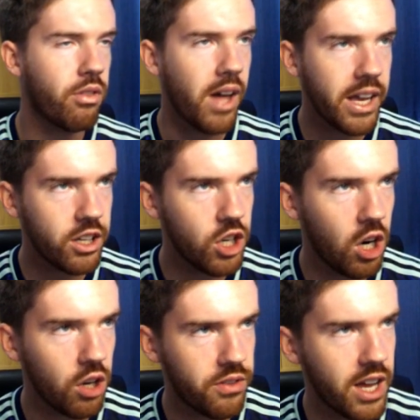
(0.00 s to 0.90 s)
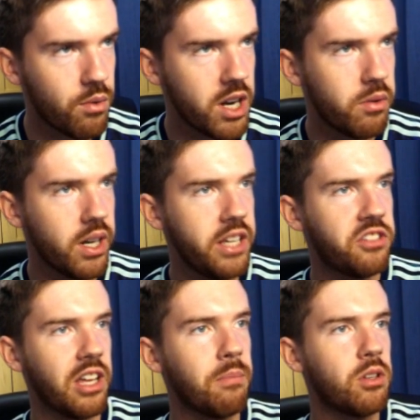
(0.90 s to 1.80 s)
Thank God they re-released
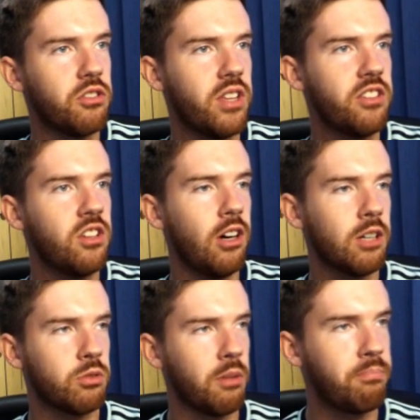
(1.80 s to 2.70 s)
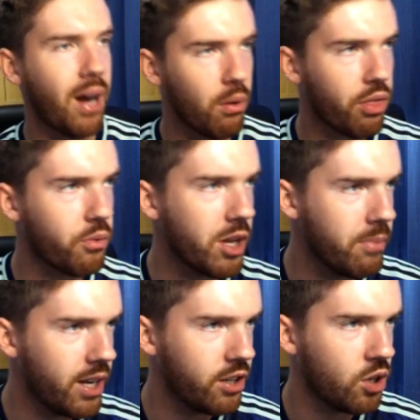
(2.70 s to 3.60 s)
him because this card was about 3
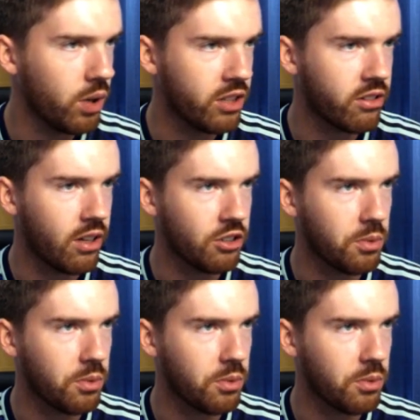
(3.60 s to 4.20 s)
million coins last